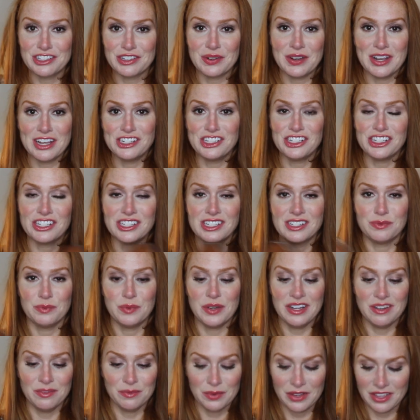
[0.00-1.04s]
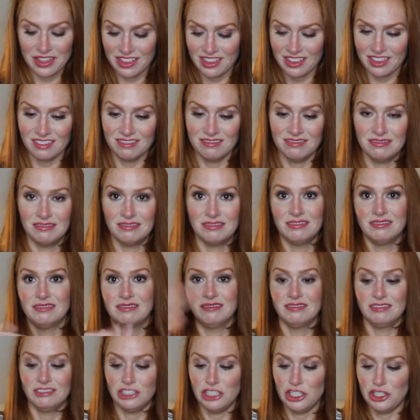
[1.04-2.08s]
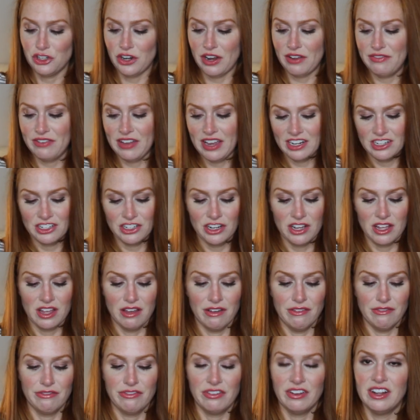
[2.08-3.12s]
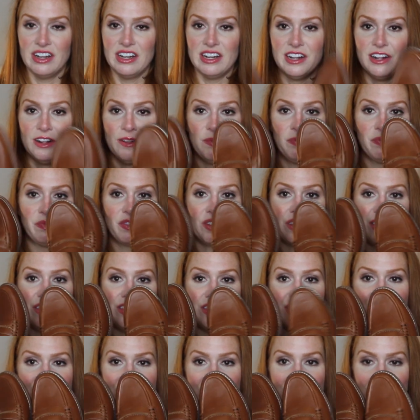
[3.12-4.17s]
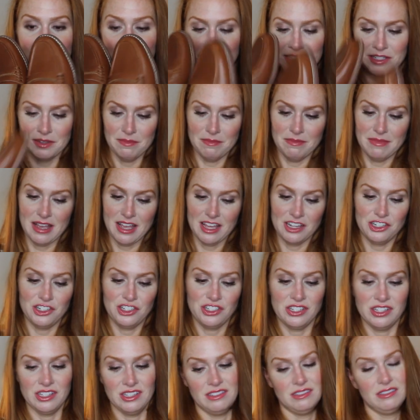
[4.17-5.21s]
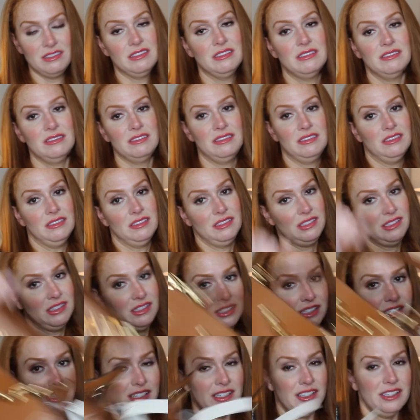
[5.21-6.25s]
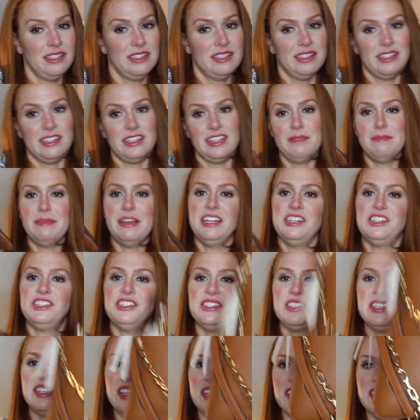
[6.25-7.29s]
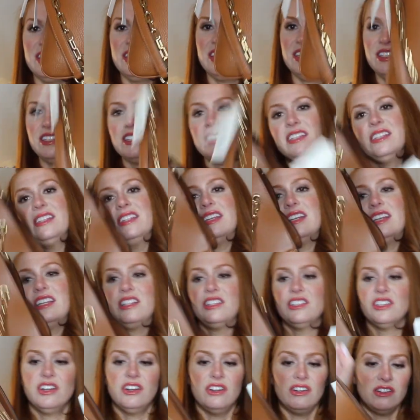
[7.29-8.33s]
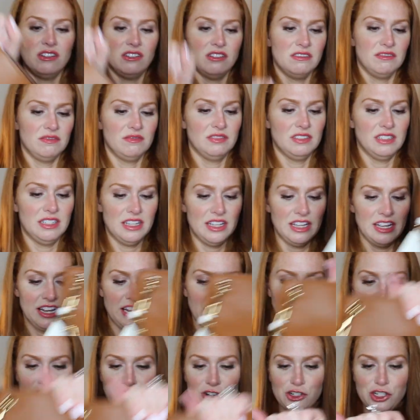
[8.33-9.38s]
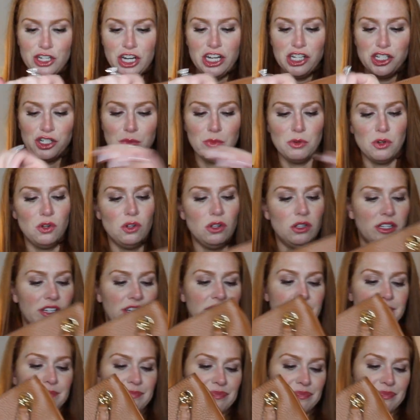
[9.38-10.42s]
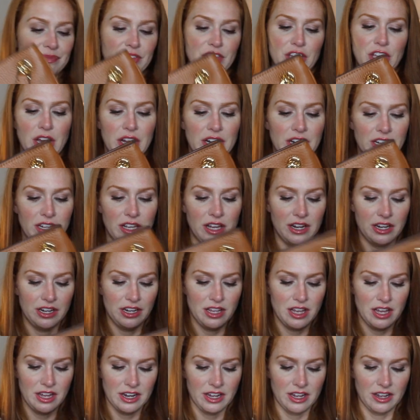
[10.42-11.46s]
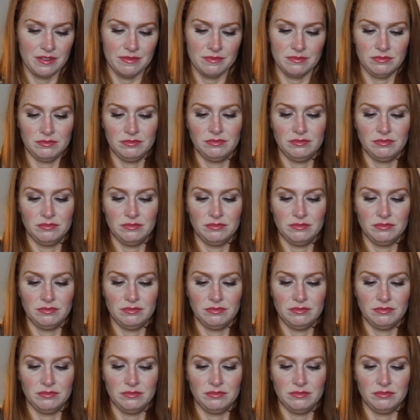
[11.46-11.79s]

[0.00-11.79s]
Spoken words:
so I just went with the trifecta of these match this, that matches this, and then it's all interchangeable and yada yada yada.